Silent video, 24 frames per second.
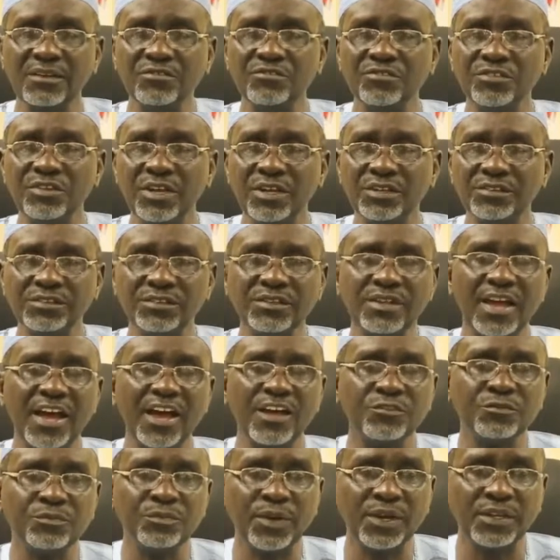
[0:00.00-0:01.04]
education
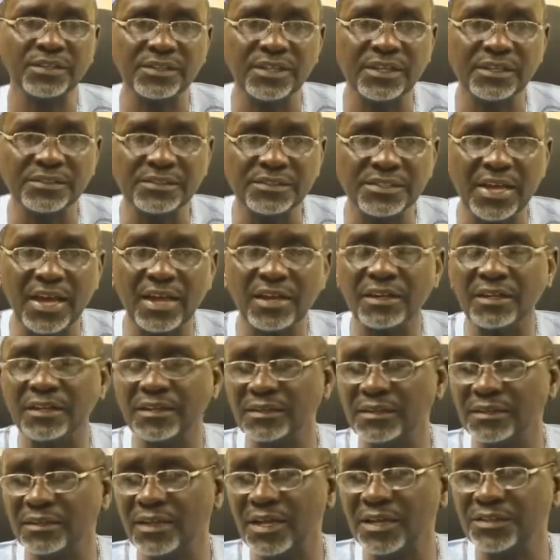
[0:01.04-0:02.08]
aspect
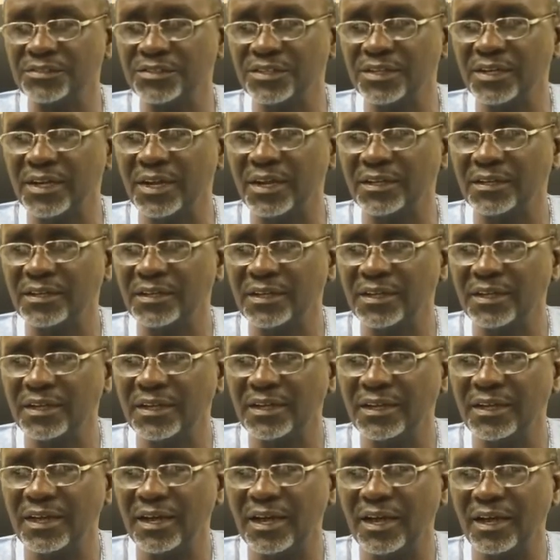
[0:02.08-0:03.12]
entirely in Nigeria,
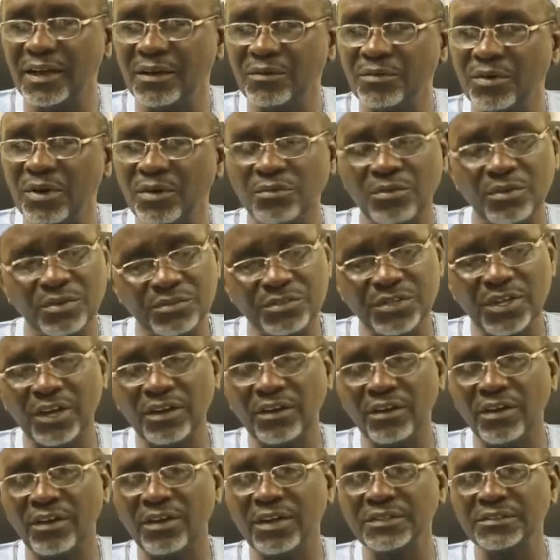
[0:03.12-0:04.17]
uh, we're going to
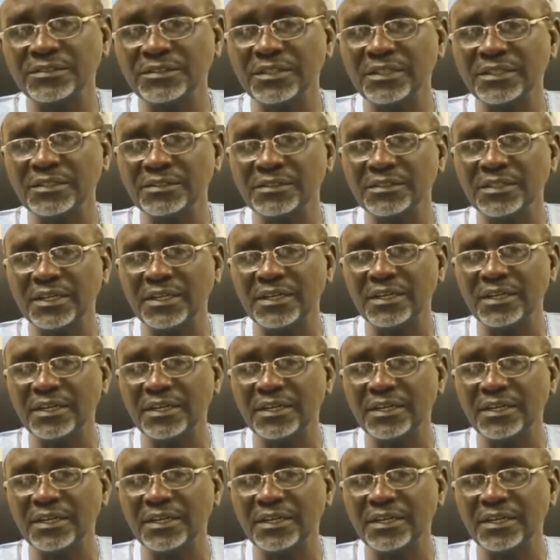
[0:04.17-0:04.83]
encourage this.